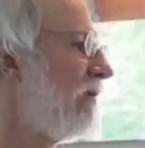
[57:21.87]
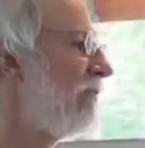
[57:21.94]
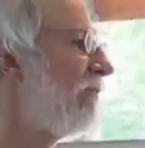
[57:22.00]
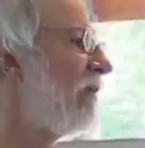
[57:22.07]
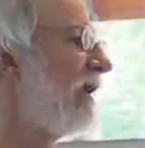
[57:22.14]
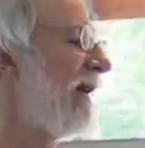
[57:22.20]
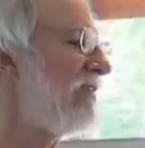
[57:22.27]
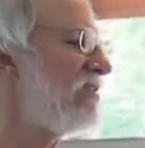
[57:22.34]

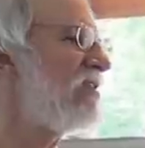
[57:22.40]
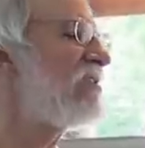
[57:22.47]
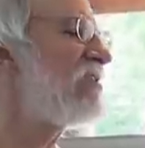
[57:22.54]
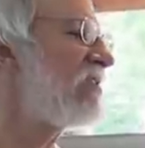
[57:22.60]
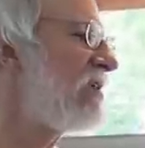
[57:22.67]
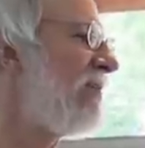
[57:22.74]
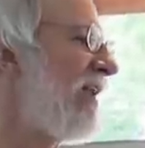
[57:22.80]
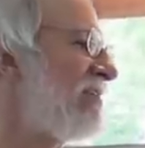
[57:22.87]
for not just
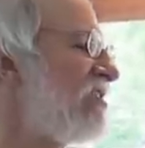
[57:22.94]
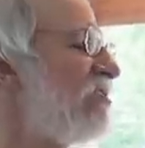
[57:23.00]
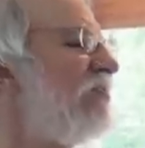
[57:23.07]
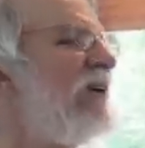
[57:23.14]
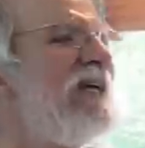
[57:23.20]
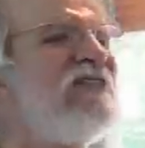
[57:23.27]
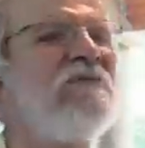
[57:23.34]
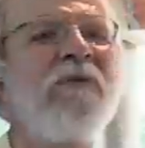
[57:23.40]

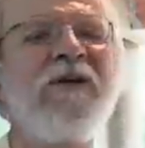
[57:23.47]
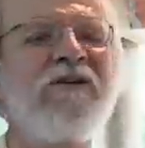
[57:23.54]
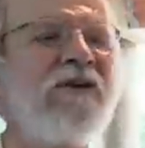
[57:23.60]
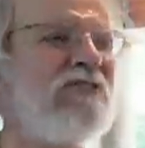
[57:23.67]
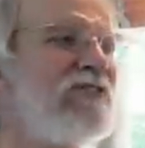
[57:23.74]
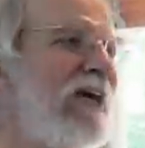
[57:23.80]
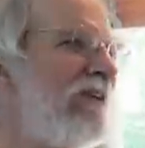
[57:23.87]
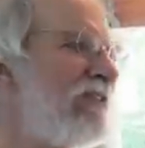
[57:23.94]
beets, but it
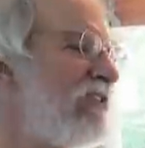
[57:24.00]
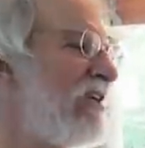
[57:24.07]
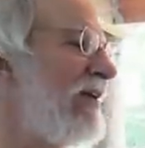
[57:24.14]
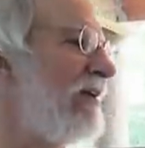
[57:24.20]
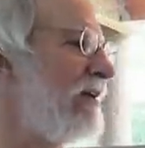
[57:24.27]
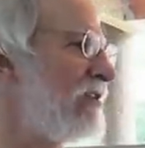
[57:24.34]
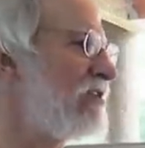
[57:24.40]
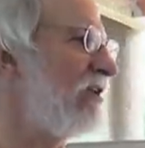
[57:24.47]
turns out
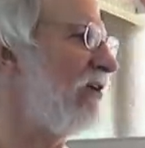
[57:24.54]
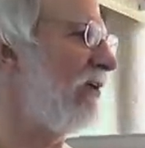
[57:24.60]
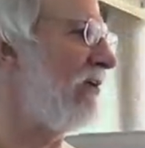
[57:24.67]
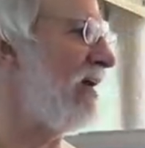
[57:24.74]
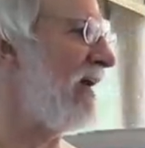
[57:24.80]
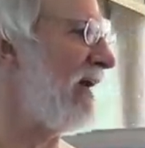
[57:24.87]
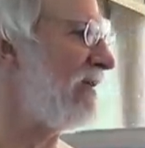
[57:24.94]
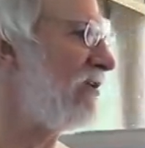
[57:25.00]

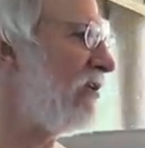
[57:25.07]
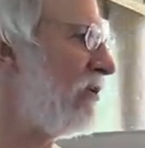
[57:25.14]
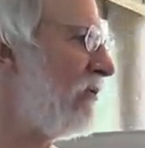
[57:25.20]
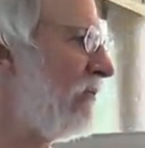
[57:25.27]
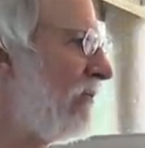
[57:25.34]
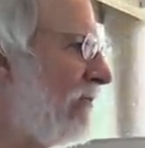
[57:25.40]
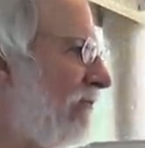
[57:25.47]
celeriac too.